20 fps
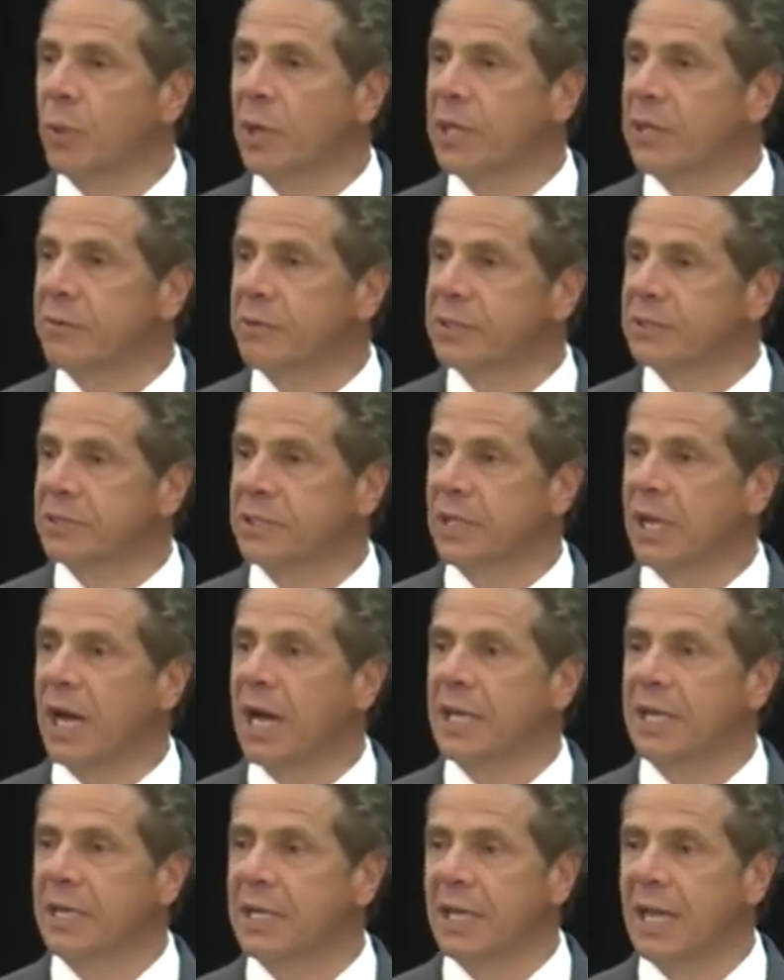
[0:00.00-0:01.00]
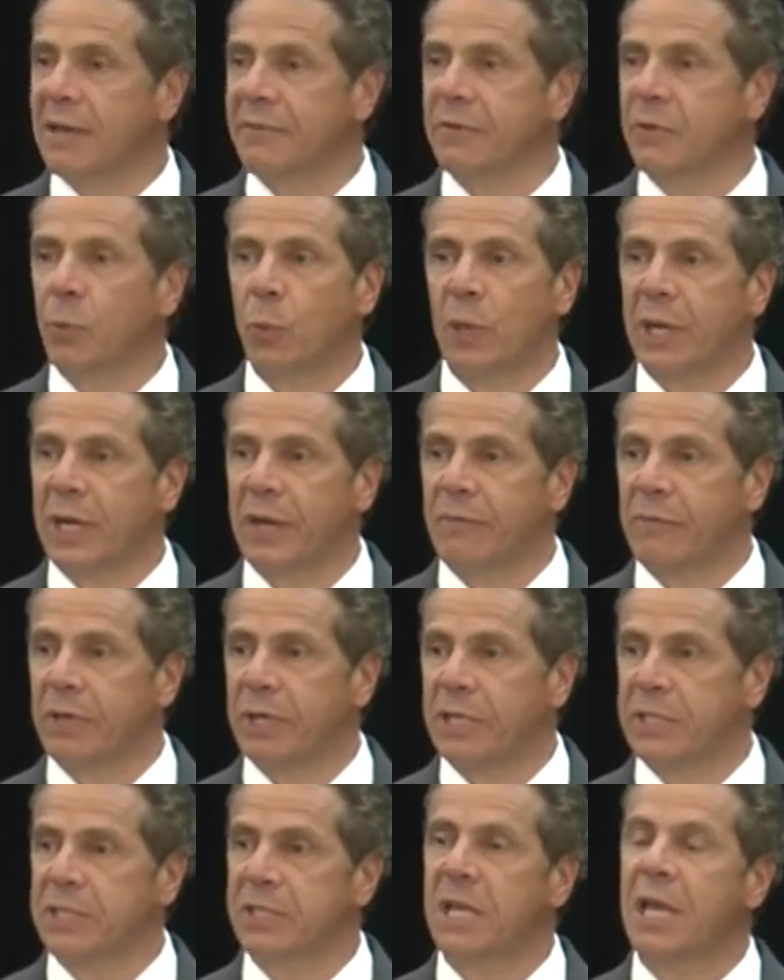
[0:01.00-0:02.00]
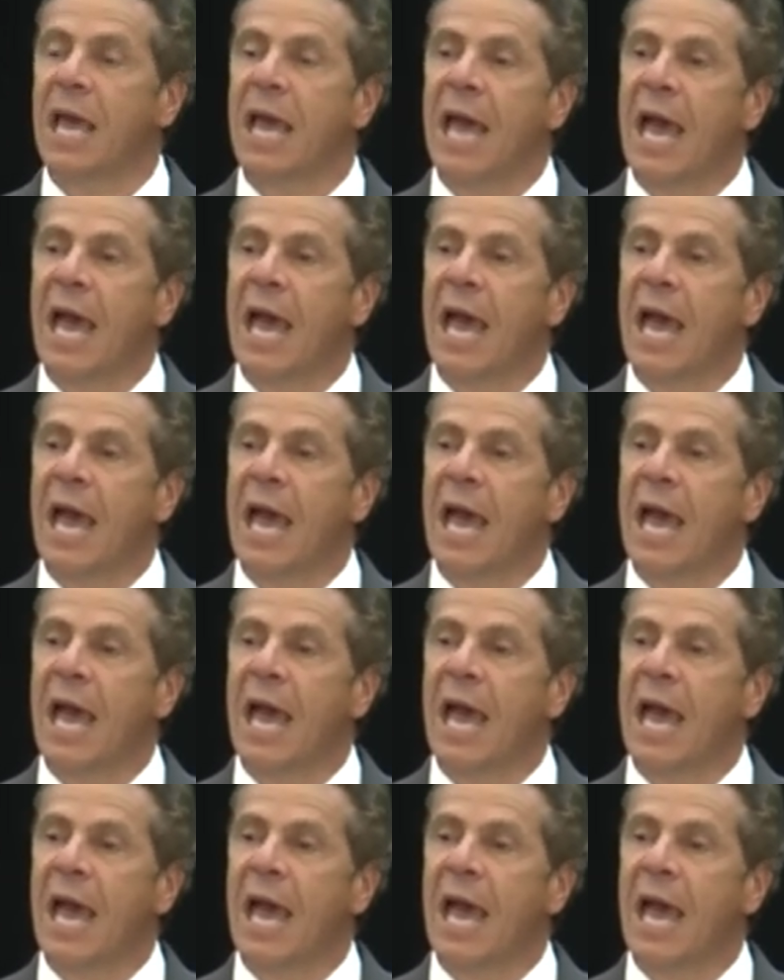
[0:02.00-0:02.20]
whether it's 9/11, whatever it is,